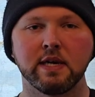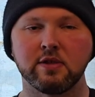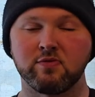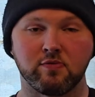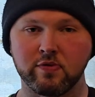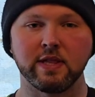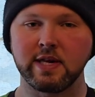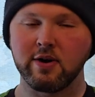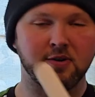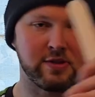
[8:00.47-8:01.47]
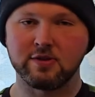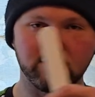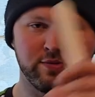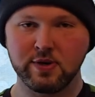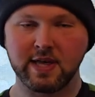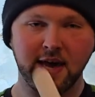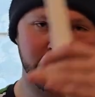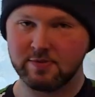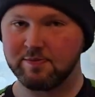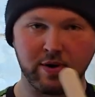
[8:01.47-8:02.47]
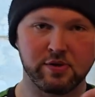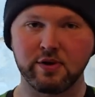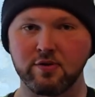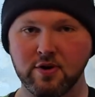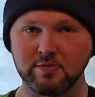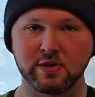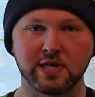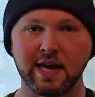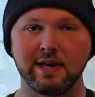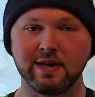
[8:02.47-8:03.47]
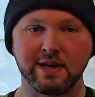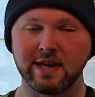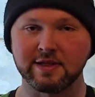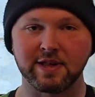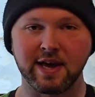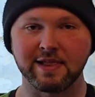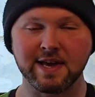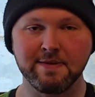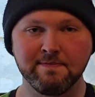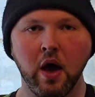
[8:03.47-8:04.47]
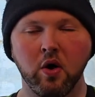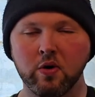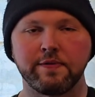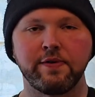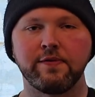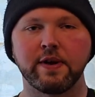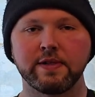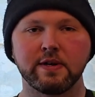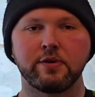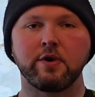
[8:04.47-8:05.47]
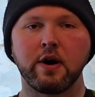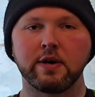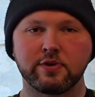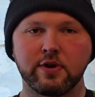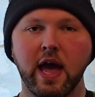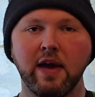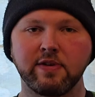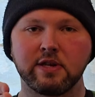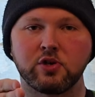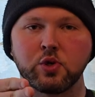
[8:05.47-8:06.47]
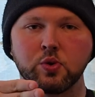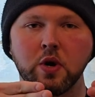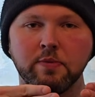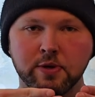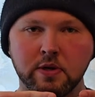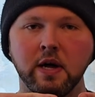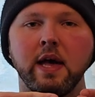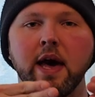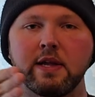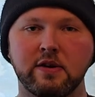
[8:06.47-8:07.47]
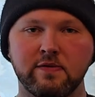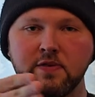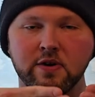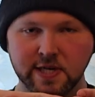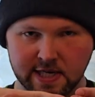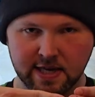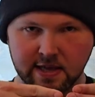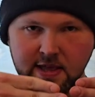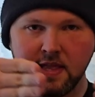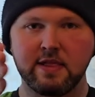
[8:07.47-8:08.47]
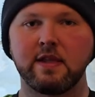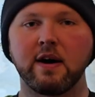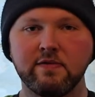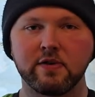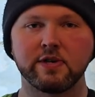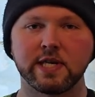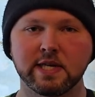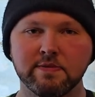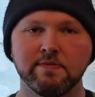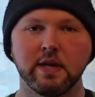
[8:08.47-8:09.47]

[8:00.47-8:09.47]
it's really hard to do without both of your arms shaking insanely, or if you find that your eyes are having trouble at converging and then diverging